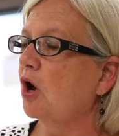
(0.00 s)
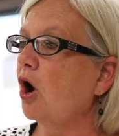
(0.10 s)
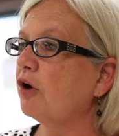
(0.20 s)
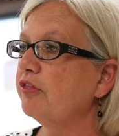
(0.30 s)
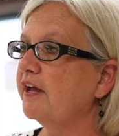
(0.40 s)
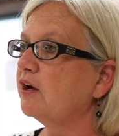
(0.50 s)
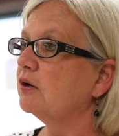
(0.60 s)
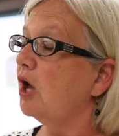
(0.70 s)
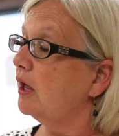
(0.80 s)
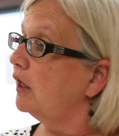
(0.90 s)
Are
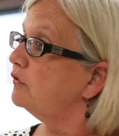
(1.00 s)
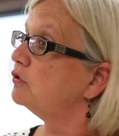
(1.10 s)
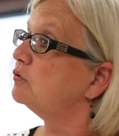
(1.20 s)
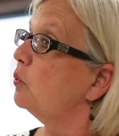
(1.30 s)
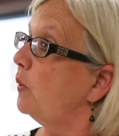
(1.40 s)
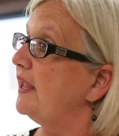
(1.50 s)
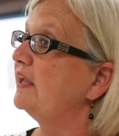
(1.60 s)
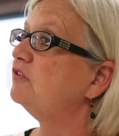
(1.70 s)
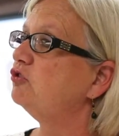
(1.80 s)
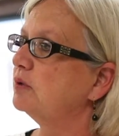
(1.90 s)
there other
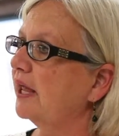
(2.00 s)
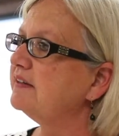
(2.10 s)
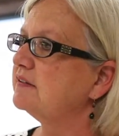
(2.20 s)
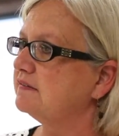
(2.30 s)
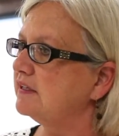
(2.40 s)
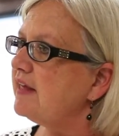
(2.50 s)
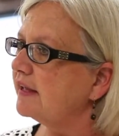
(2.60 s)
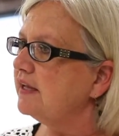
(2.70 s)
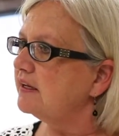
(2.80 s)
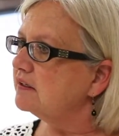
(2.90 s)
ways you would like to see
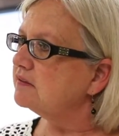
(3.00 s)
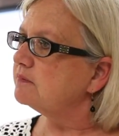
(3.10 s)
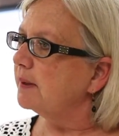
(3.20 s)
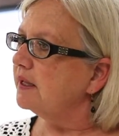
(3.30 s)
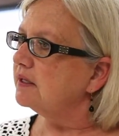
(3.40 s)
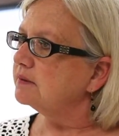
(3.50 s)
that data displayed?